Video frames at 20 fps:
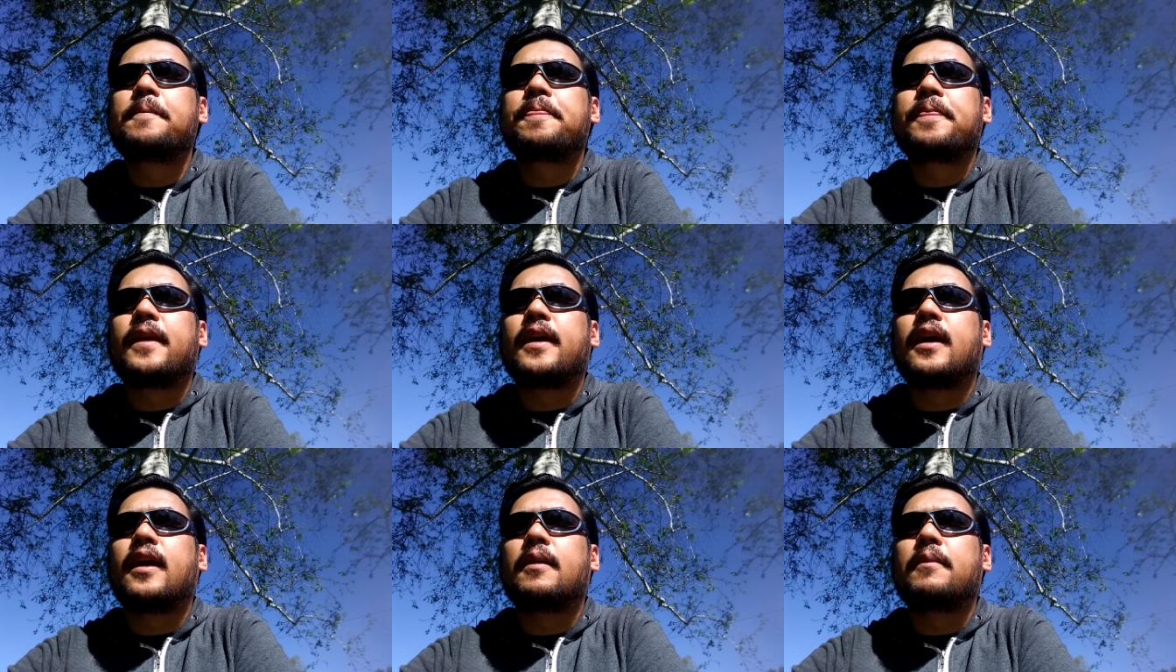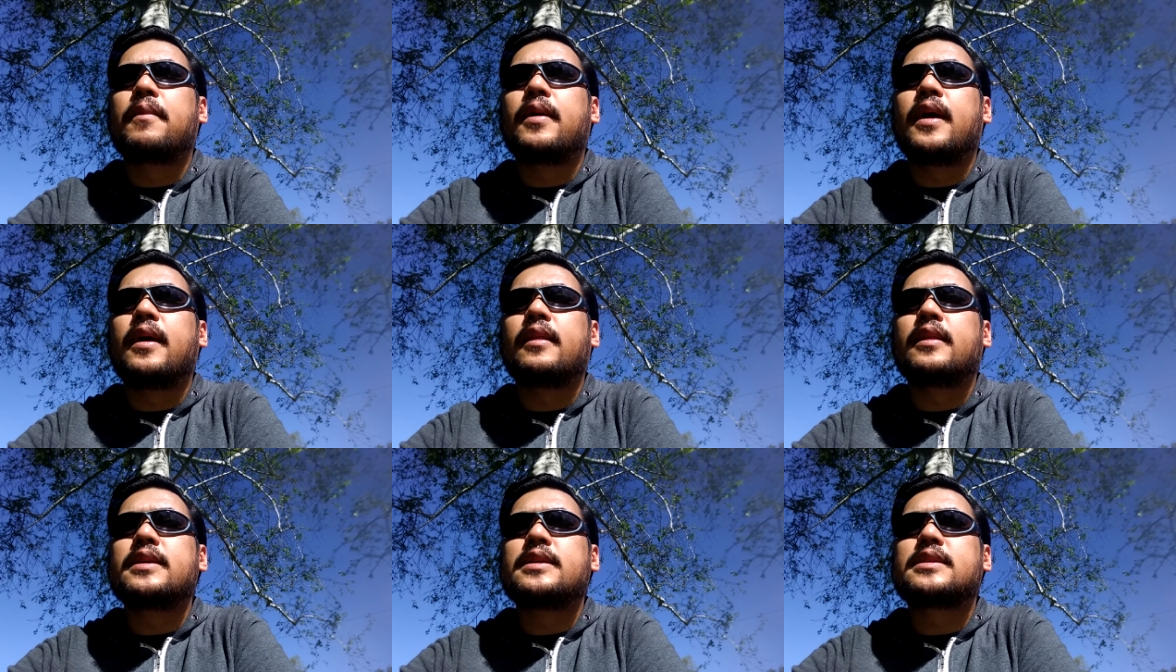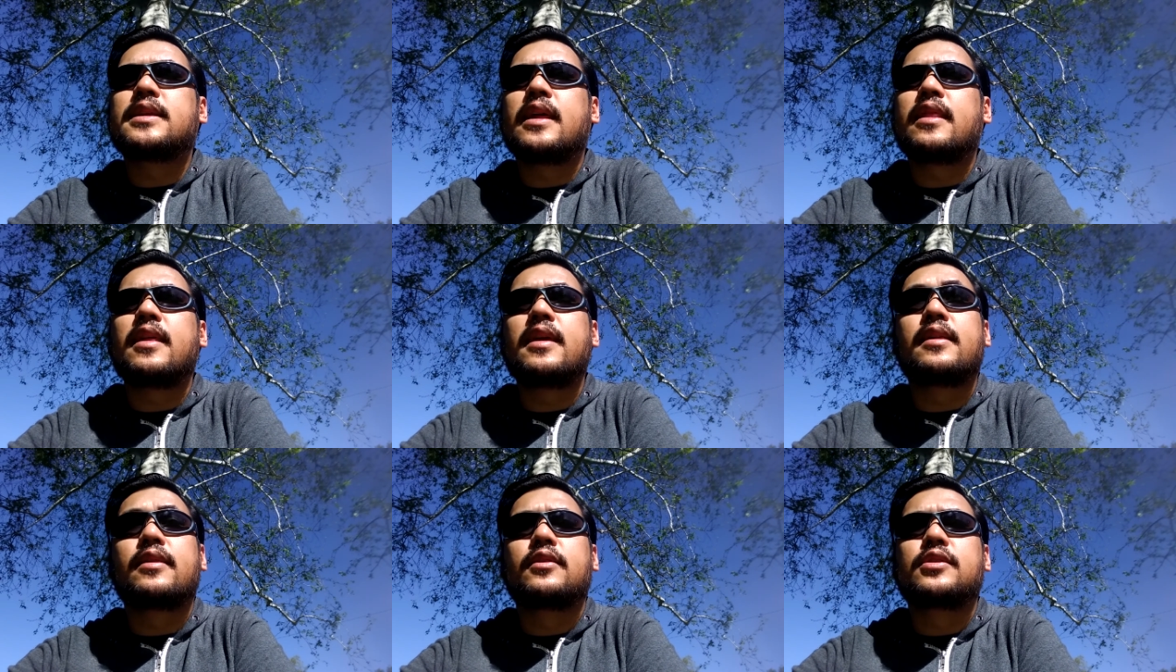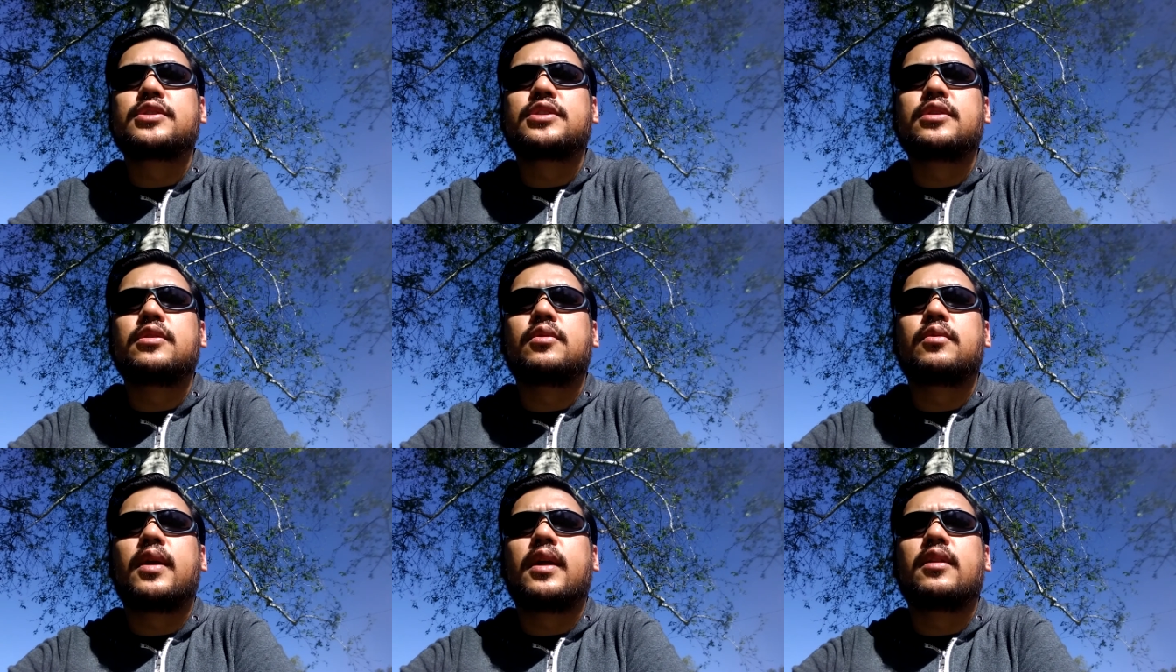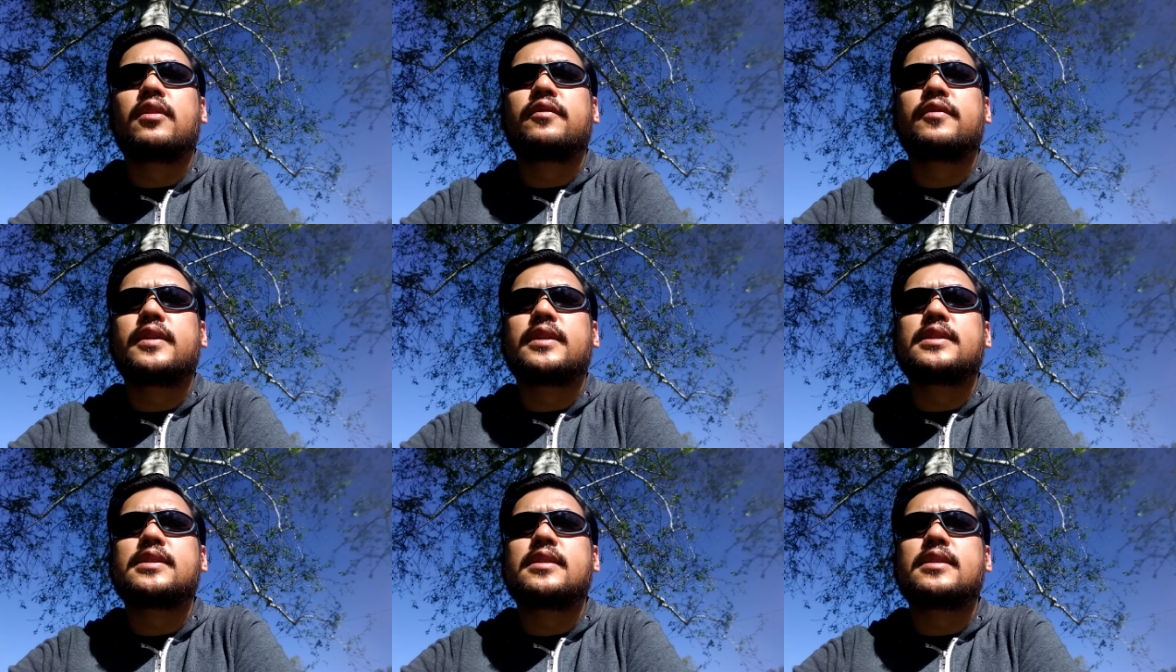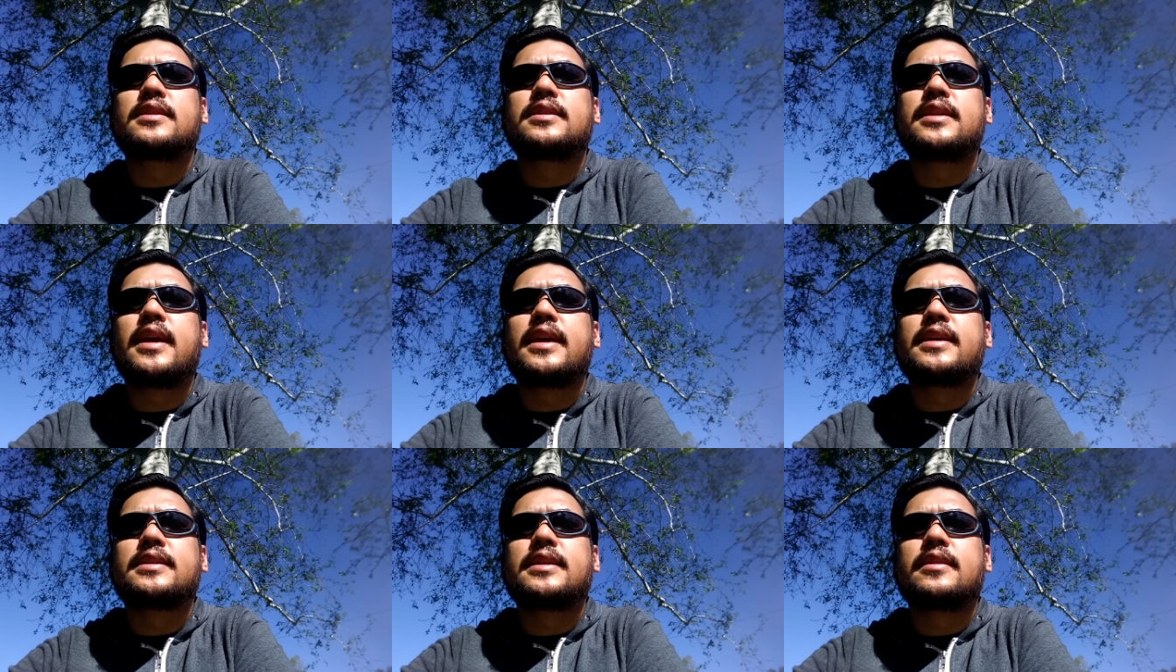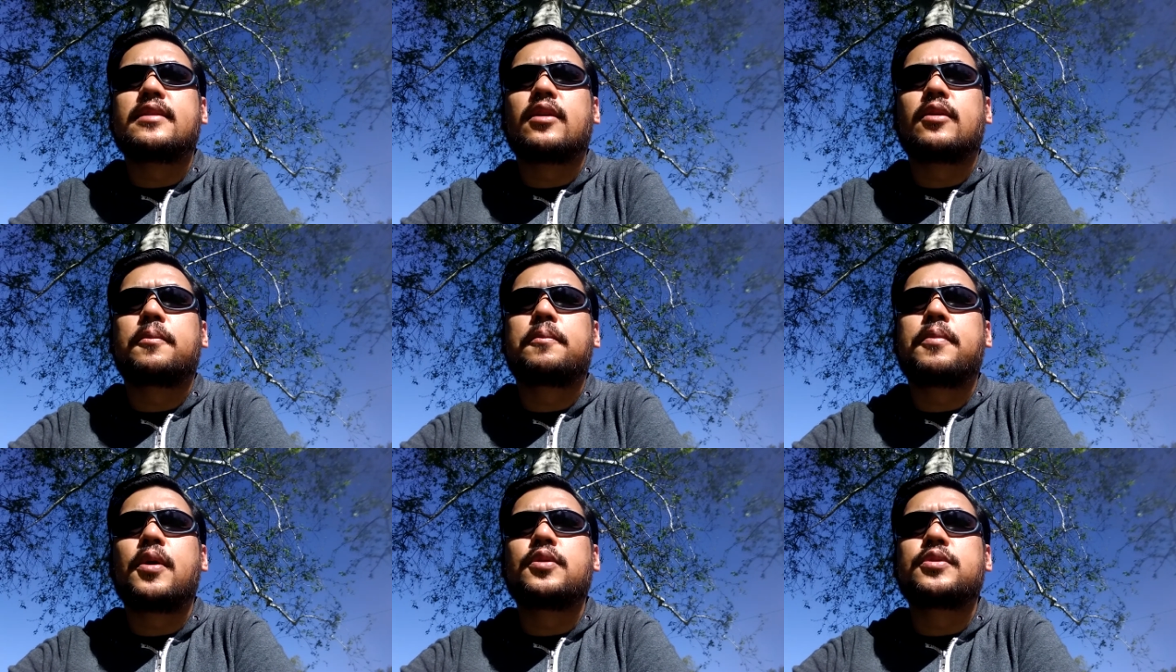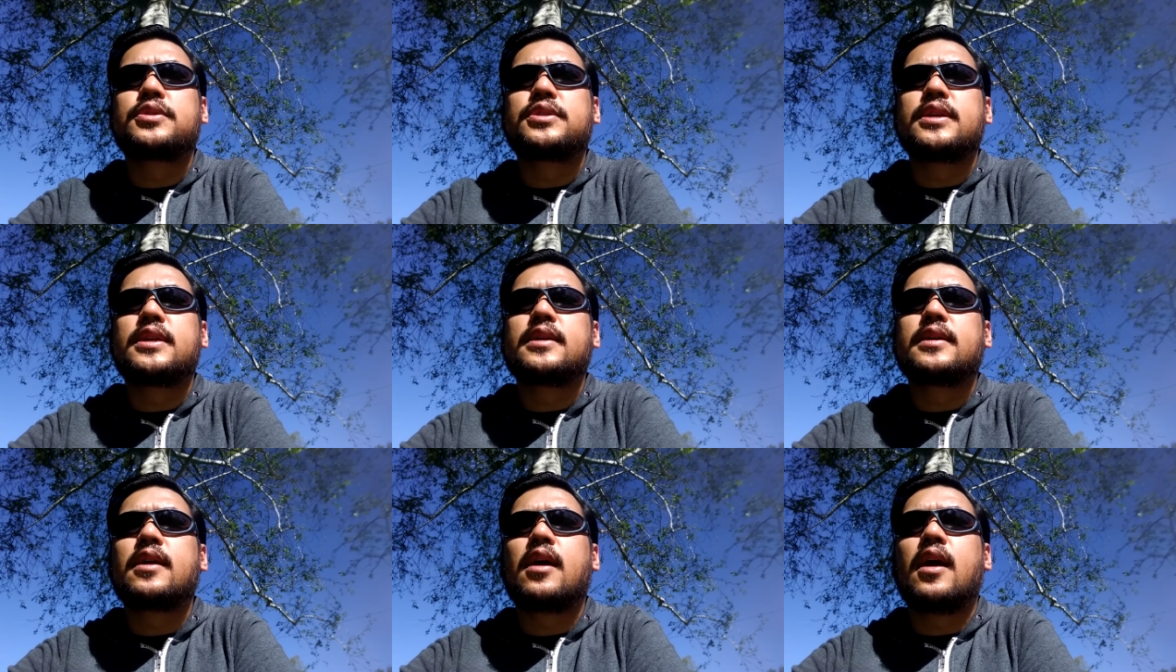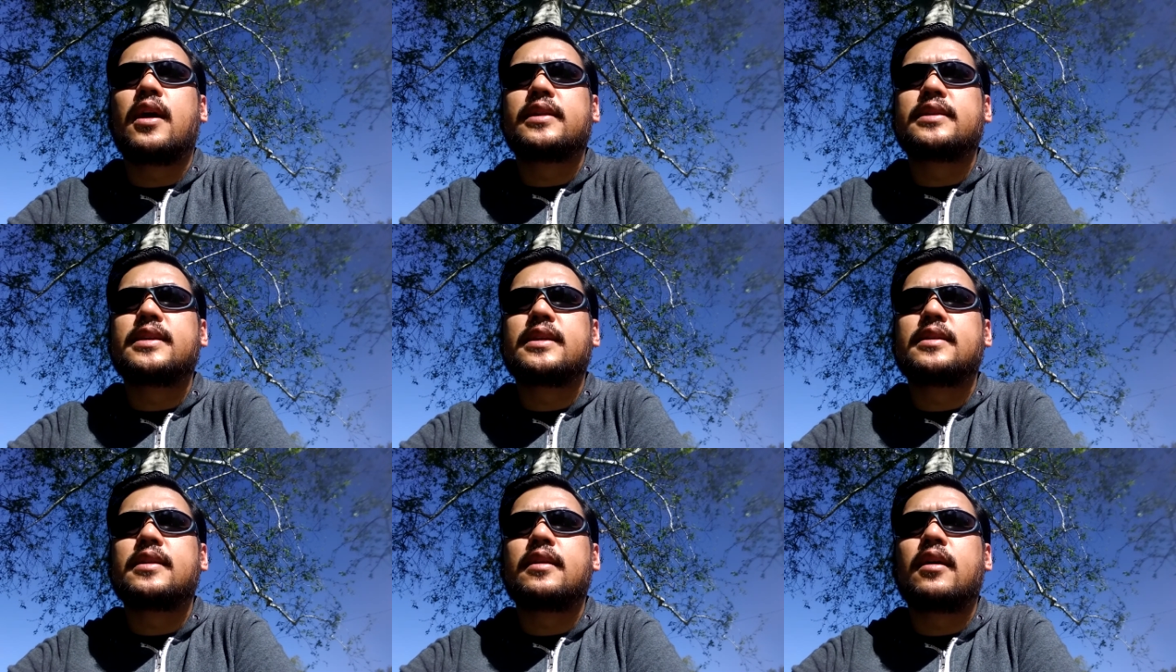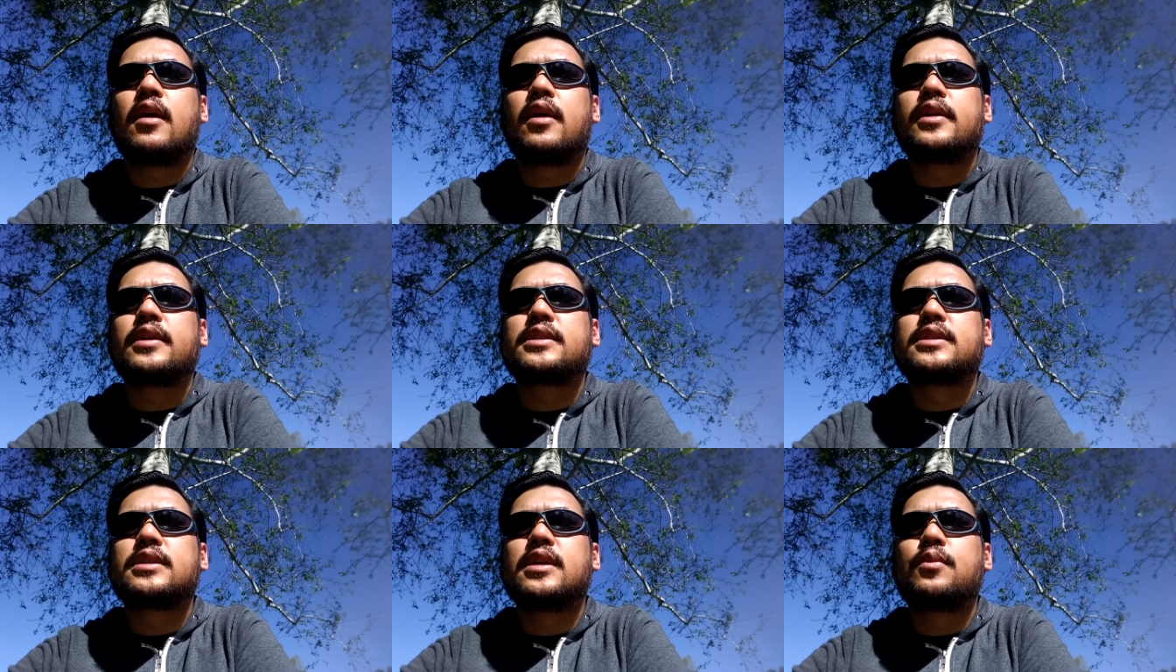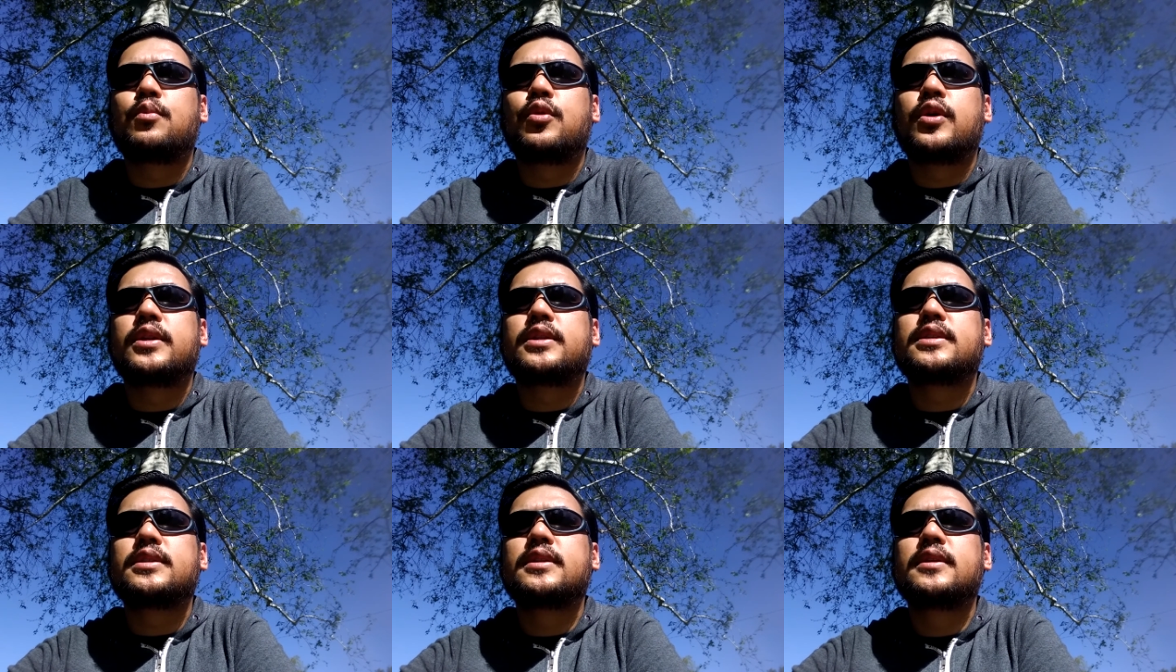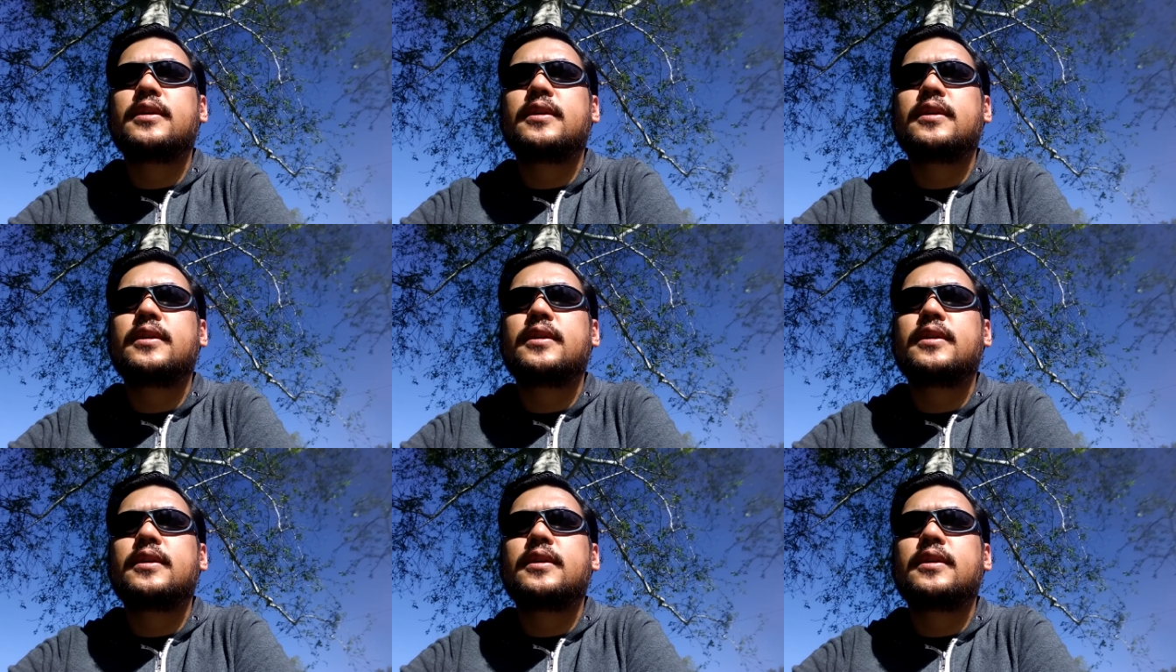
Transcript: At least I think they're still relevant to this day, as in they're posting content on a somewhat